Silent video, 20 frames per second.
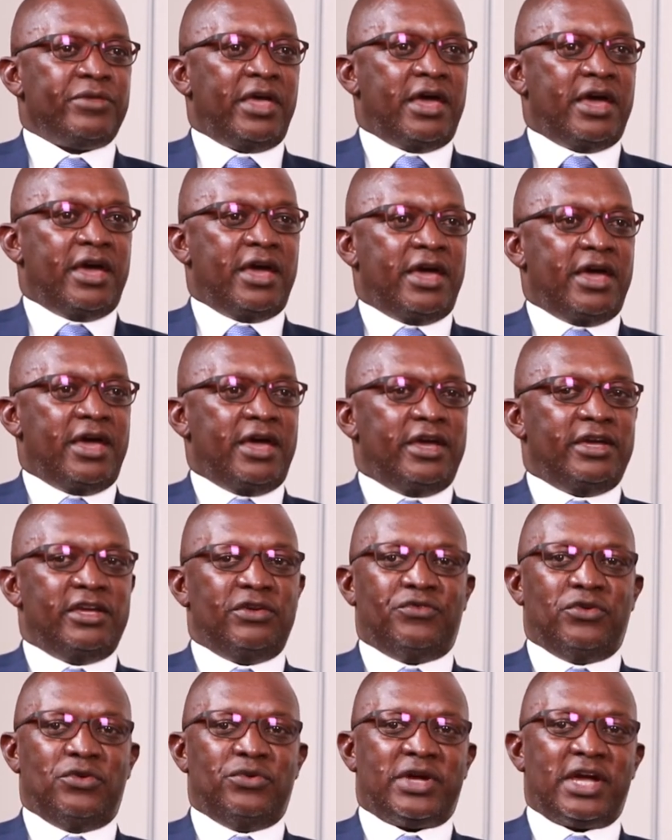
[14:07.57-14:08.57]
Uh,
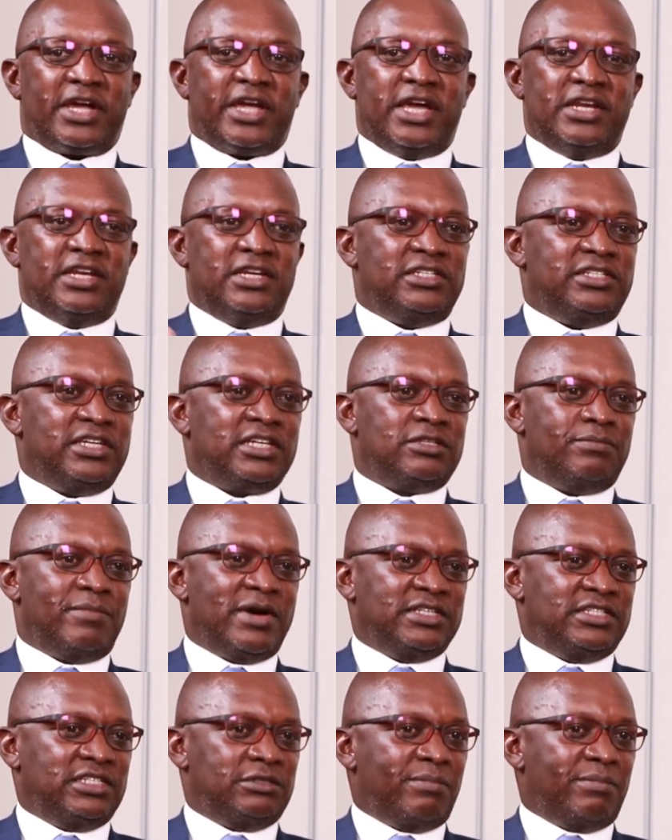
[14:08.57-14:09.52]
if you look again in six months,